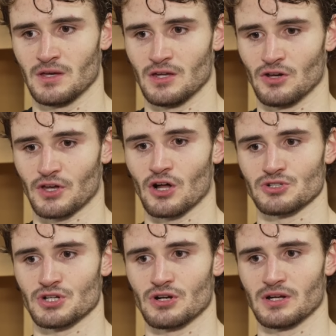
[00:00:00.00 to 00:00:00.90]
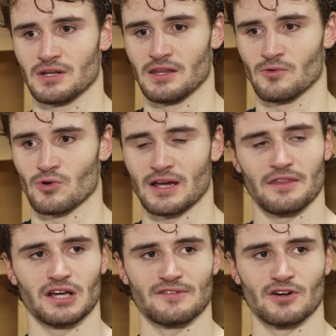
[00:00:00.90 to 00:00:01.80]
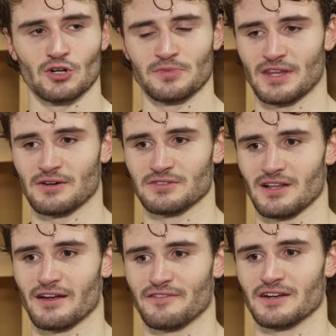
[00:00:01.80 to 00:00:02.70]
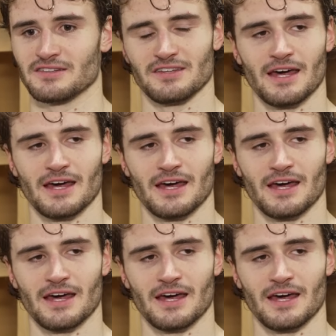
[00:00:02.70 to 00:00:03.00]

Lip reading: you know, the culture and the work ethic of our group. So that was a lot of fun to see